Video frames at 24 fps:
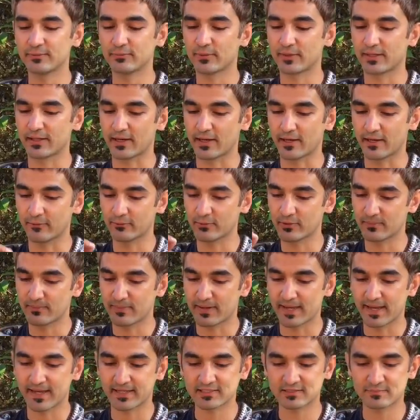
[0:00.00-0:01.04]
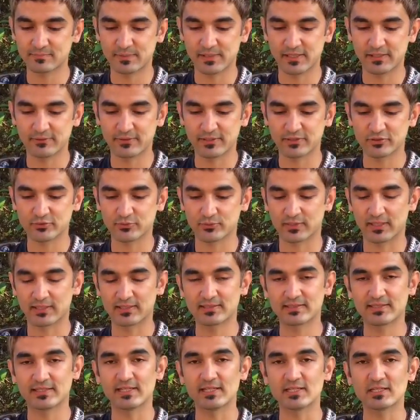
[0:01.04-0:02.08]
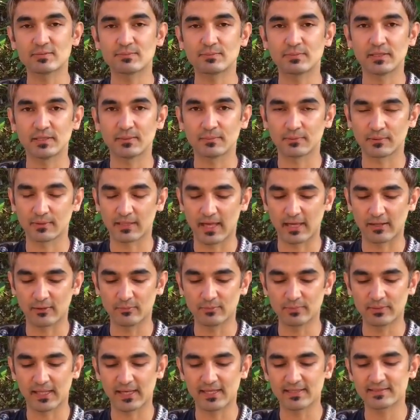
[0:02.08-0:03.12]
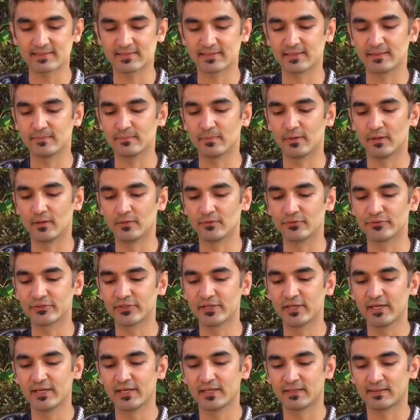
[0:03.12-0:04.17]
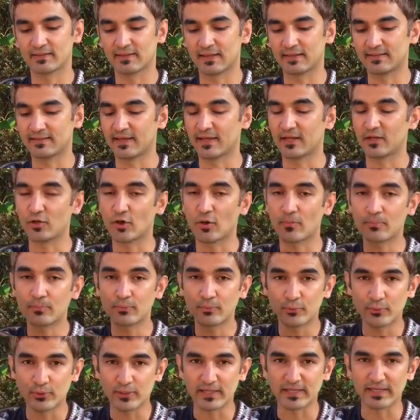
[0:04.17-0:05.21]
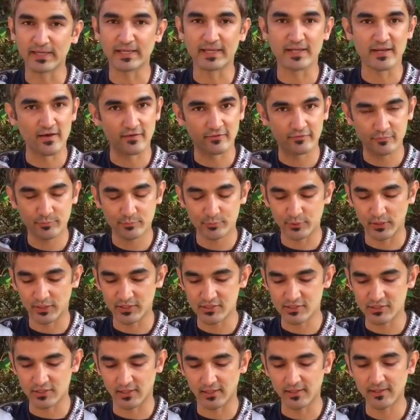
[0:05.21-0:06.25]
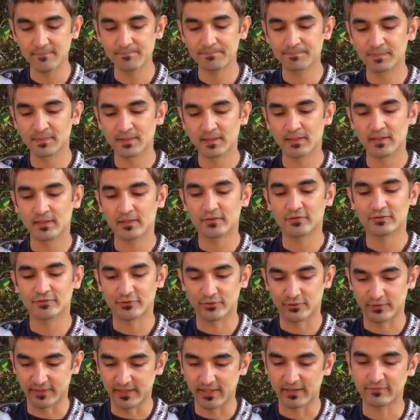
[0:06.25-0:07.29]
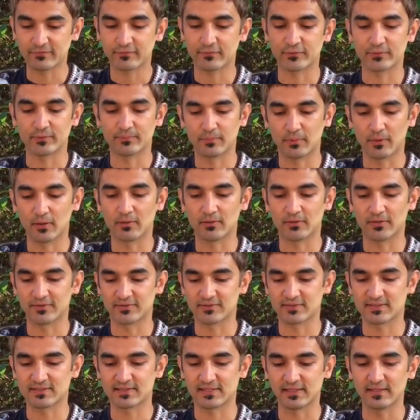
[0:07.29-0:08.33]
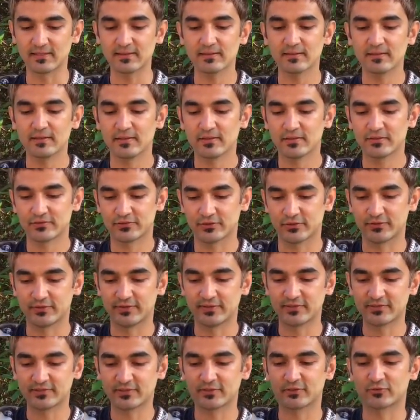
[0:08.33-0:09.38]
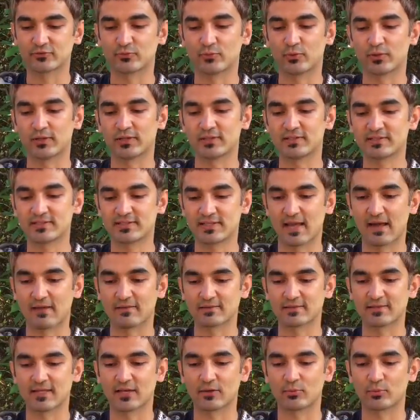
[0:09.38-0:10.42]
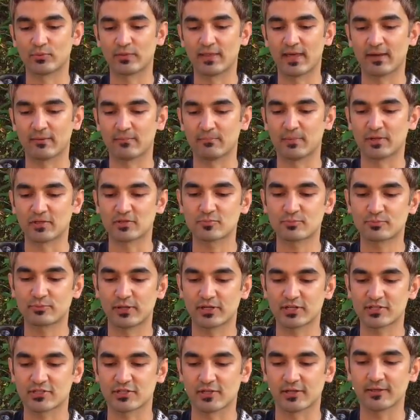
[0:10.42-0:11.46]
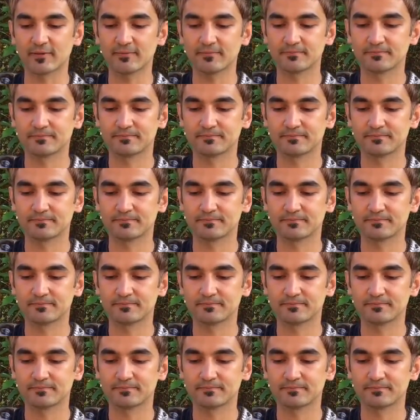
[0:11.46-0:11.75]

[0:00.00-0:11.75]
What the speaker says: with my experience, when I teach people how to play singing bowls, that they're not putting enough pressure, so therefore the bowl doesn't sing. So this is what it sounds like without much pressure.